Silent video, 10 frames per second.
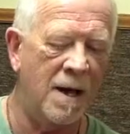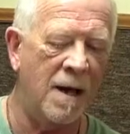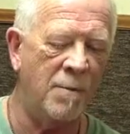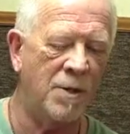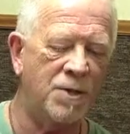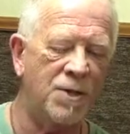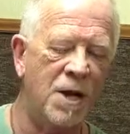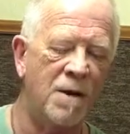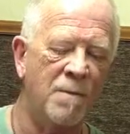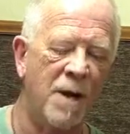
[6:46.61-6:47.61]
I'm going to
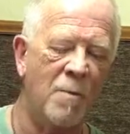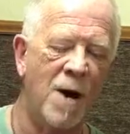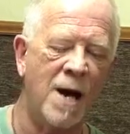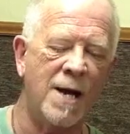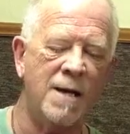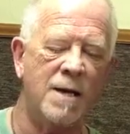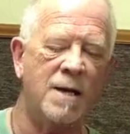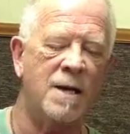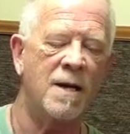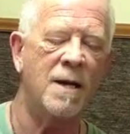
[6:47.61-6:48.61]
start my wind.
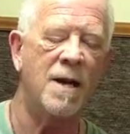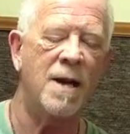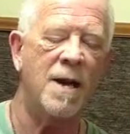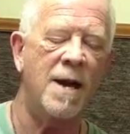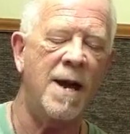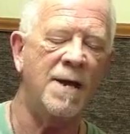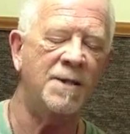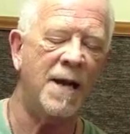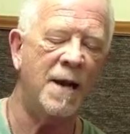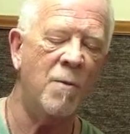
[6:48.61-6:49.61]

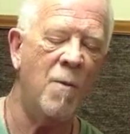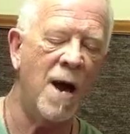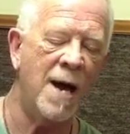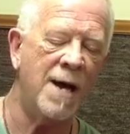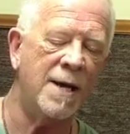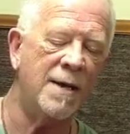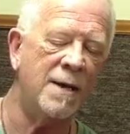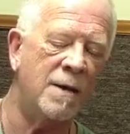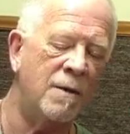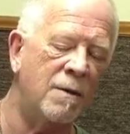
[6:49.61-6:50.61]
As I wind,
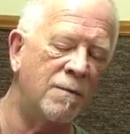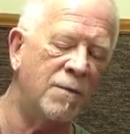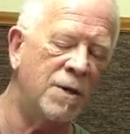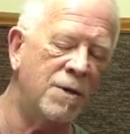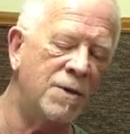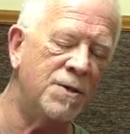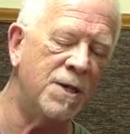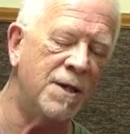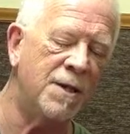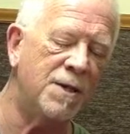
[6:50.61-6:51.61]
hopefully you can
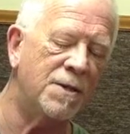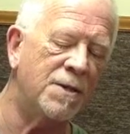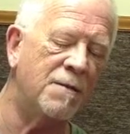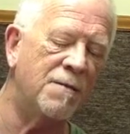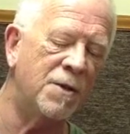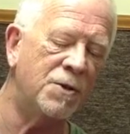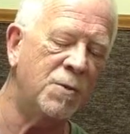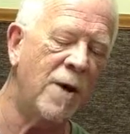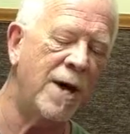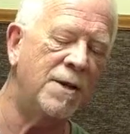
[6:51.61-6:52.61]
see this, the first
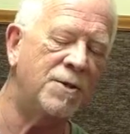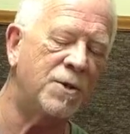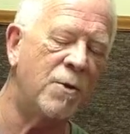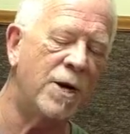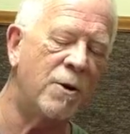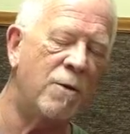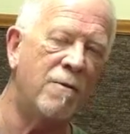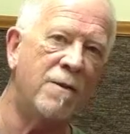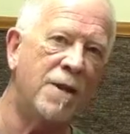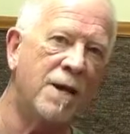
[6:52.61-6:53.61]
wind is going
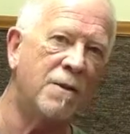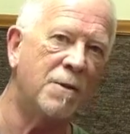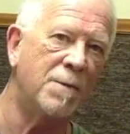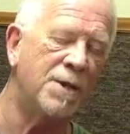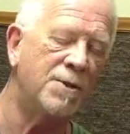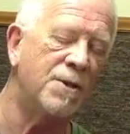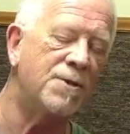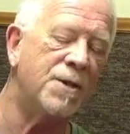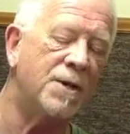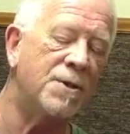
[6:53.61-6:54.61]
over that little piece that
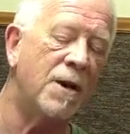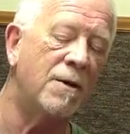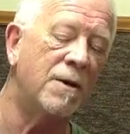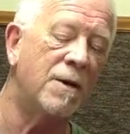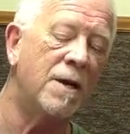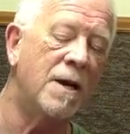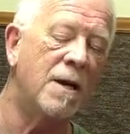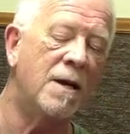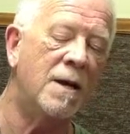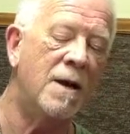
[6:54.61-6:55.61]
sticks out.
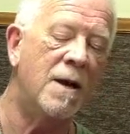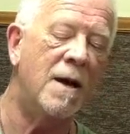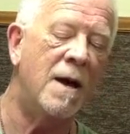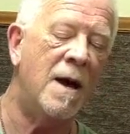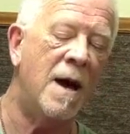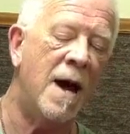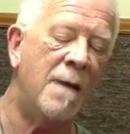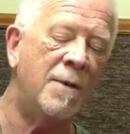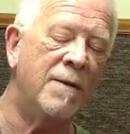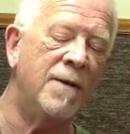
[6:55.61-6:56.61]

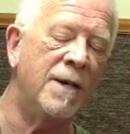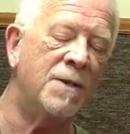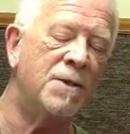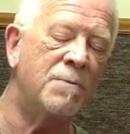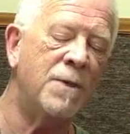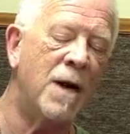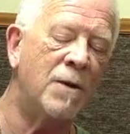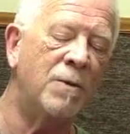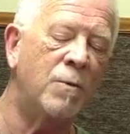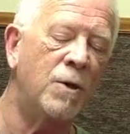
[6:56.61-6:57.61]
I'm giving it some
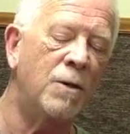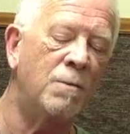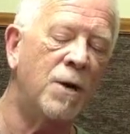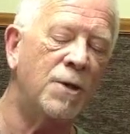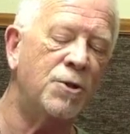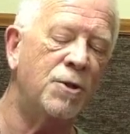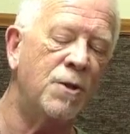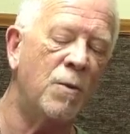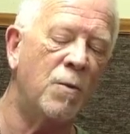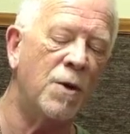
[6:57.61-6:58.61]
downward pressure
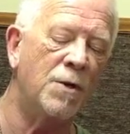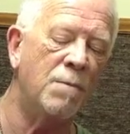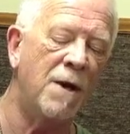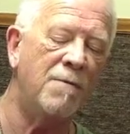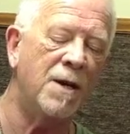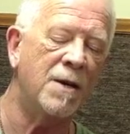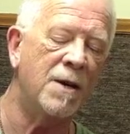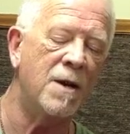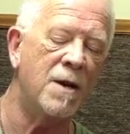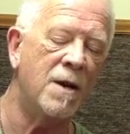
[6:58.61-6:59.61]
with my
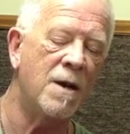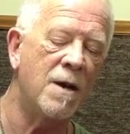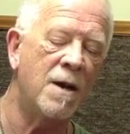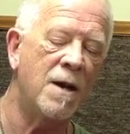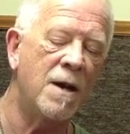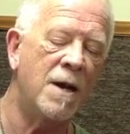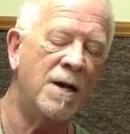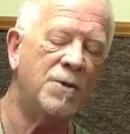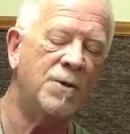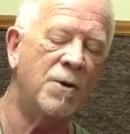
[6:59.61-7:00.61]
finger
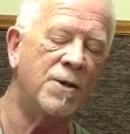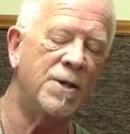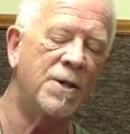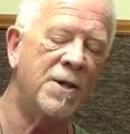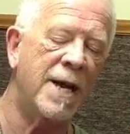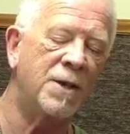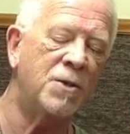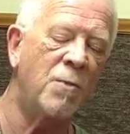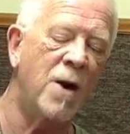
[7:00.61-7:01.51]
so that the next